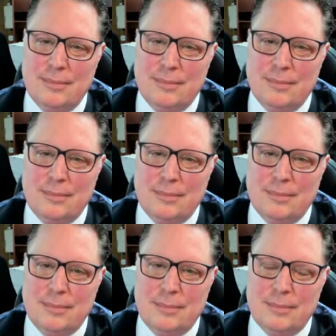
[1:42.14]

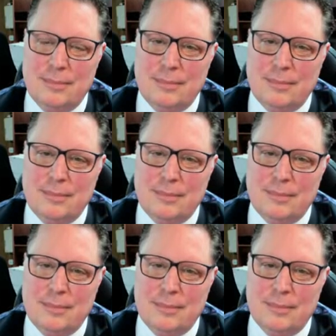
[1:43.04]

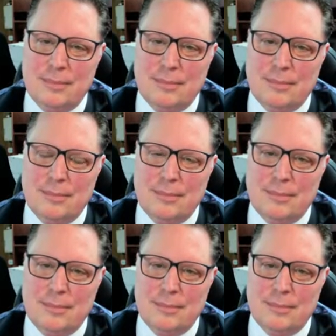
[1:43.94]

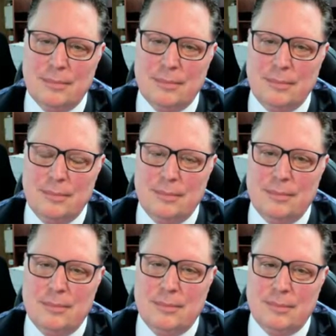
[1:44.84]

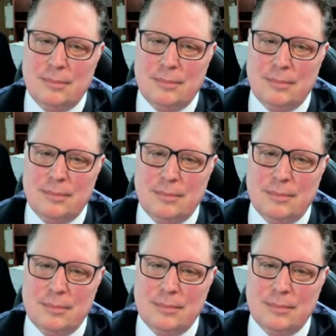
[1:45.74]
[no speech]